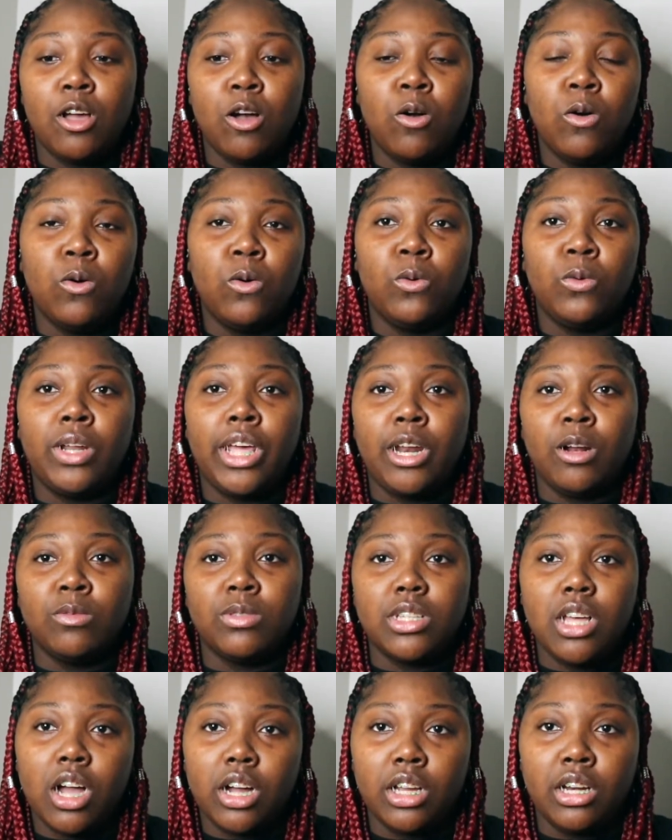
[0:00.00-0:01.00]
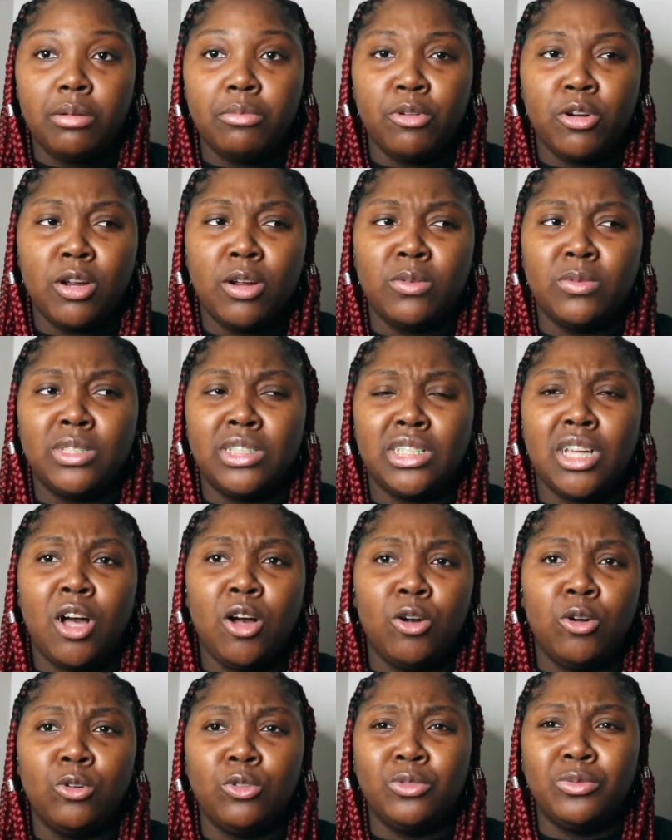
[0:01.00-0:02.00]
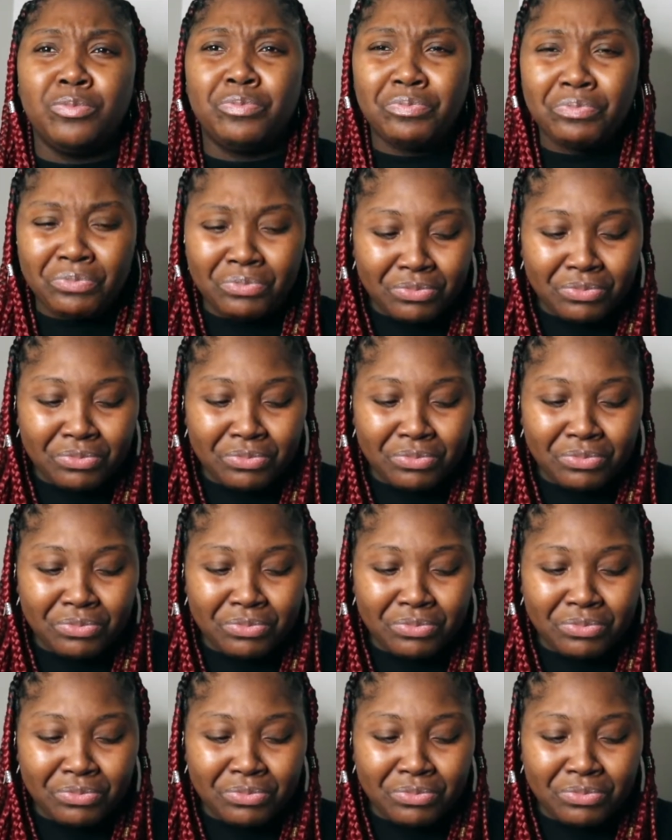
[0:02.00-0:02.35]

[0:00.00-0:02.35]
oh, they don't talk anymore, it's old.